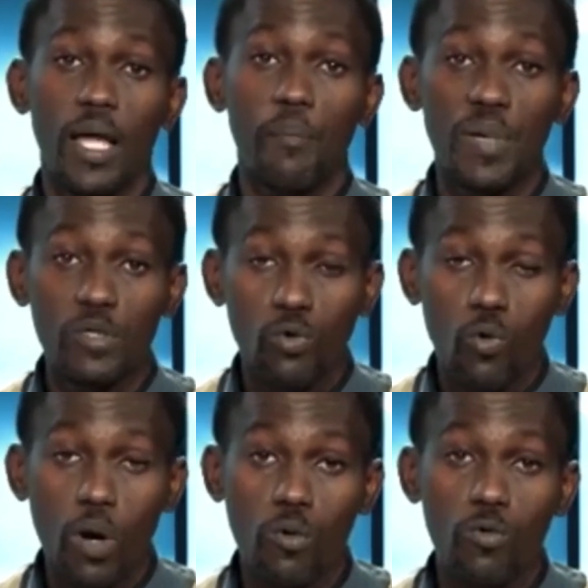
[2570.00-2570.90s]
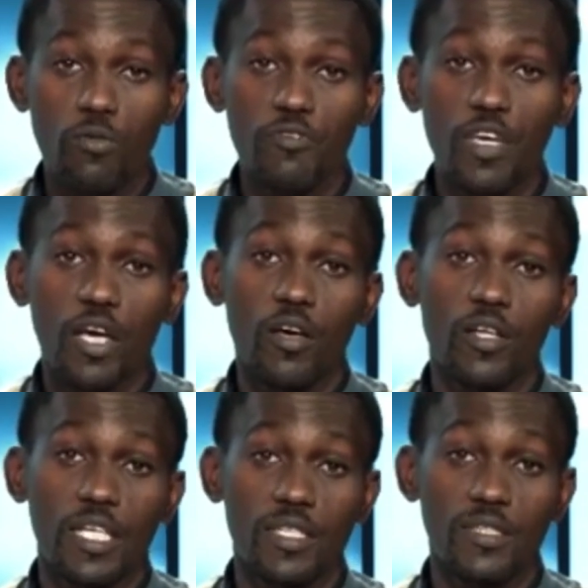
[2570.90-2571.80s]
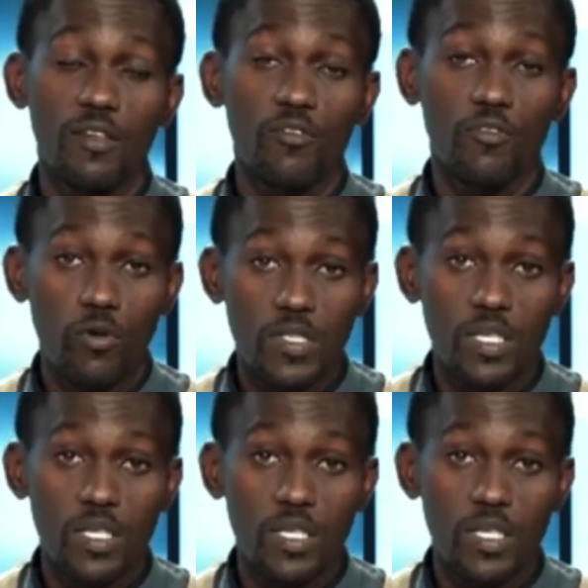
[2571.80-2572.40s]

a continental scale at that time.